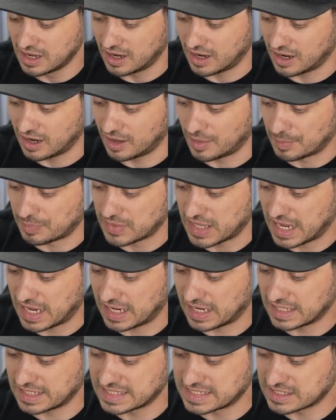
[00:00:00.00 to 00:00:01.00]

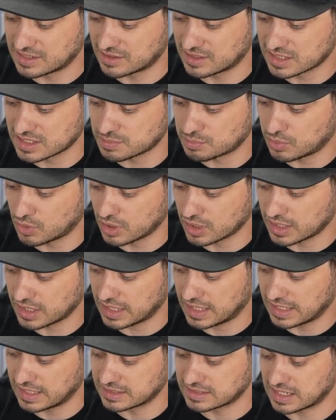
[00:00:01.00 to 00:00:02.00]
And this book
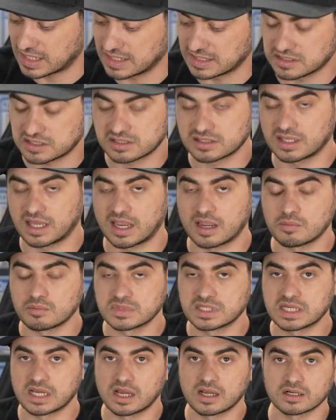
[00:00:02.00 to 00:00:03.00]
is a slam
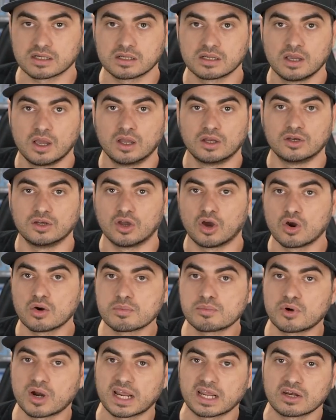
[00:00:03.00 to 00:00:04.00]
dunk,
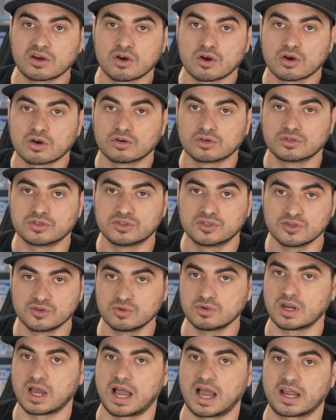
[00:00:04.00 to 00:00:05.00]
no-brainer.
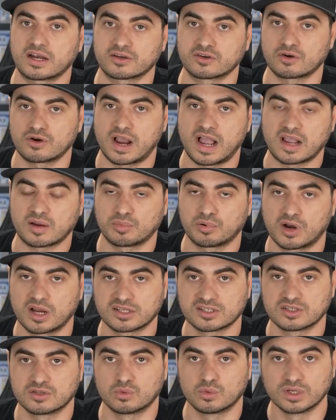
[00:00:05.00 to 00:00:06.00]
Do not crack
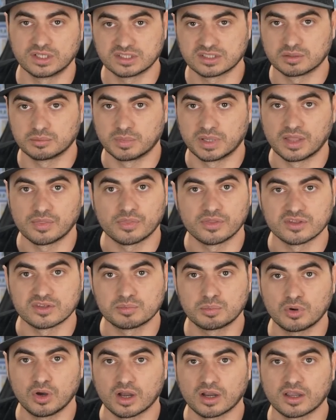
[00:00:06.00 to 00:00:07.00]
press and resubmit this
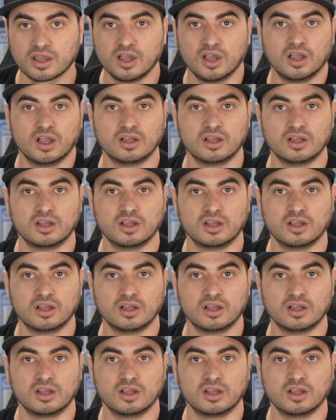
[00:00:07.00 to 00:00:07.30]
book.